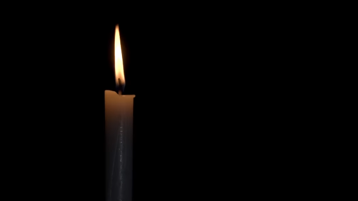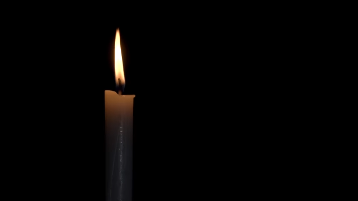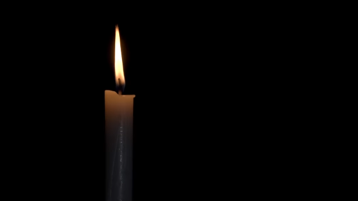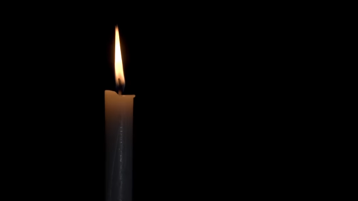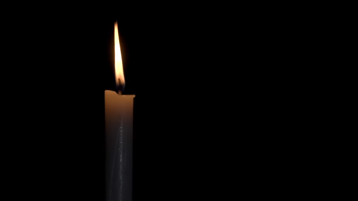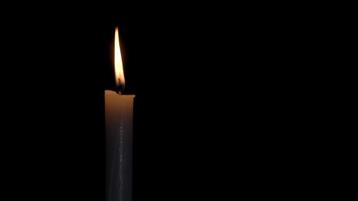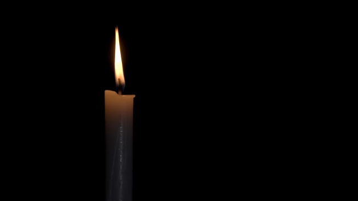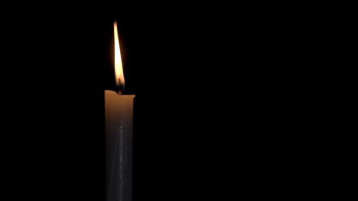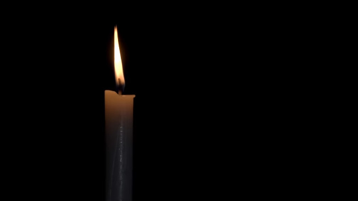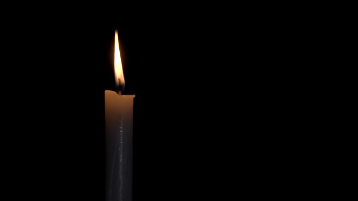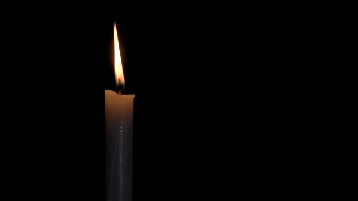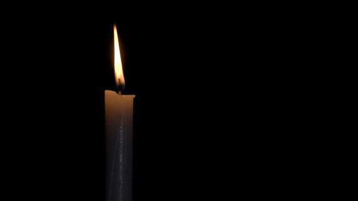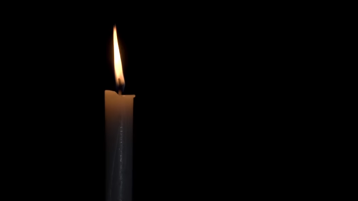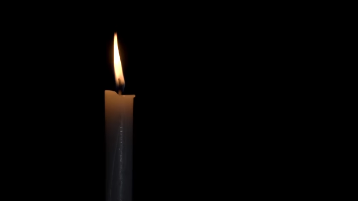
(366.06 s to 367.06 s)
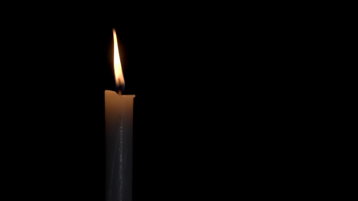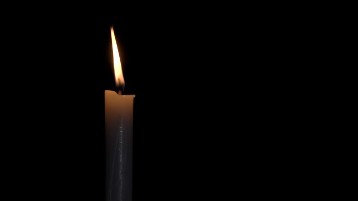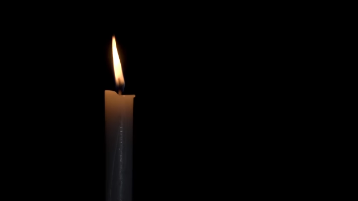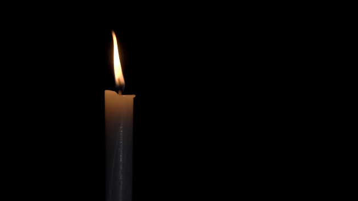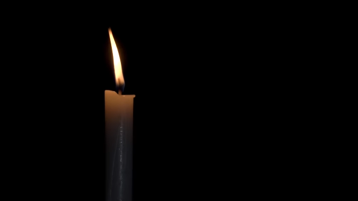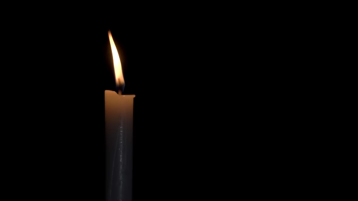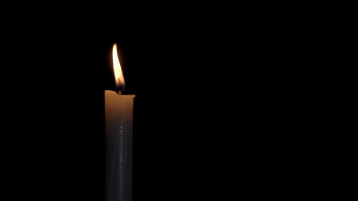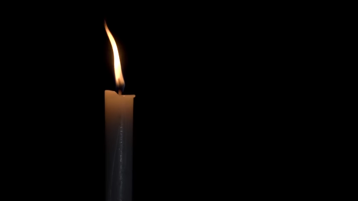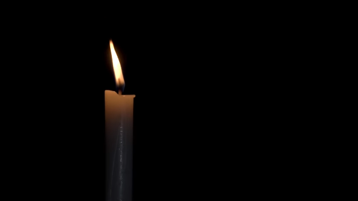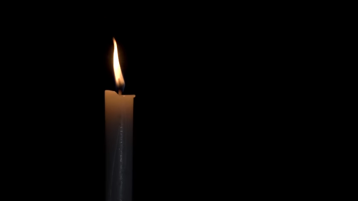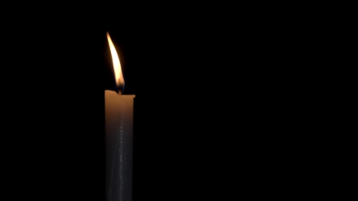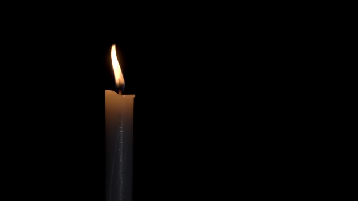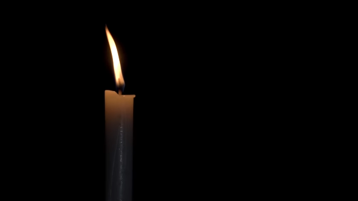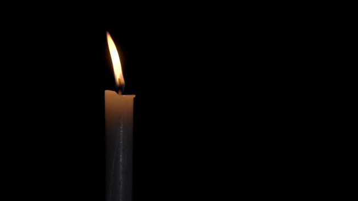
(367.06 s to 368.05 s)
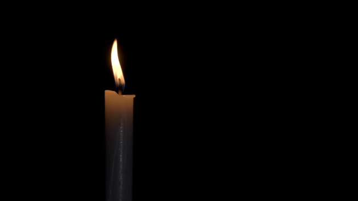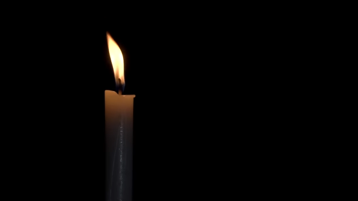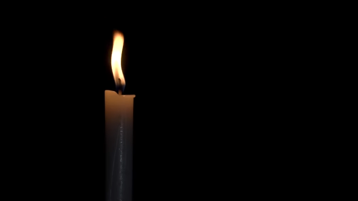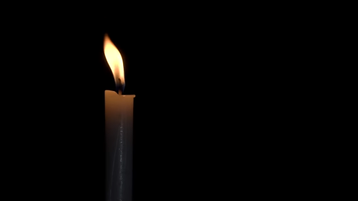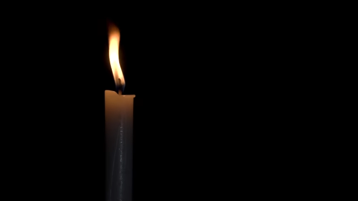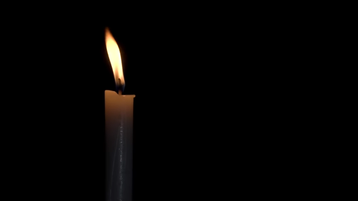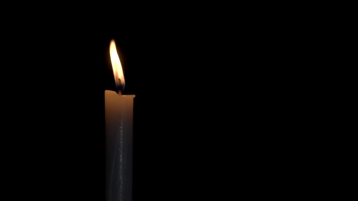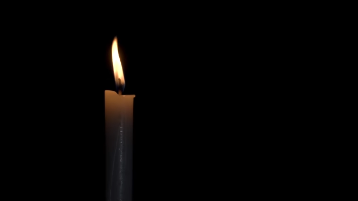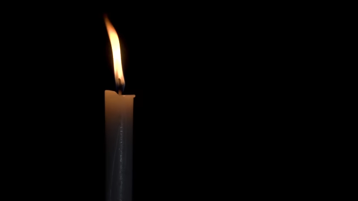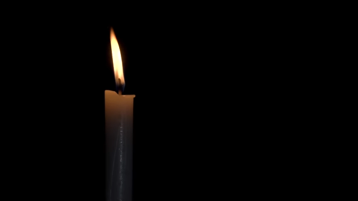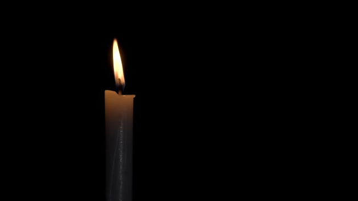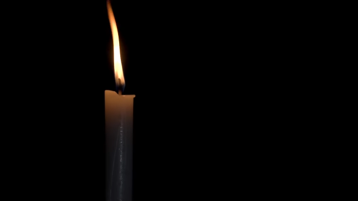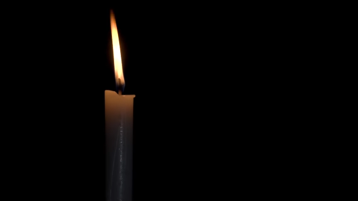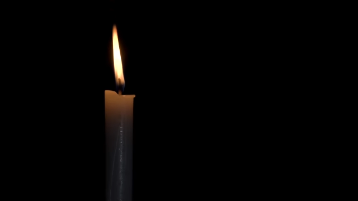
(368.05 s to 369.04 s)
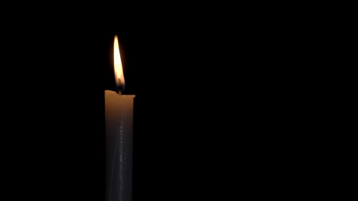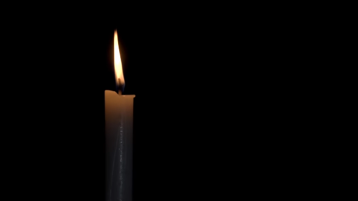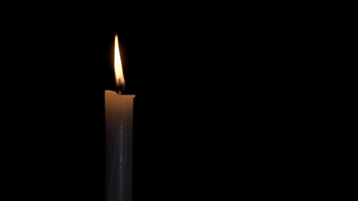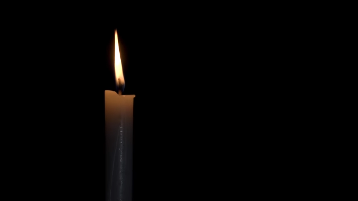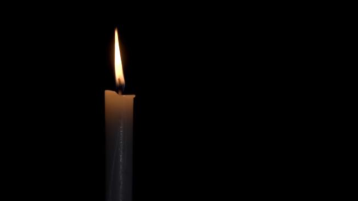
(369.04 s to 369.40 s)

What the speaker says: Nobody's mouth can be seen.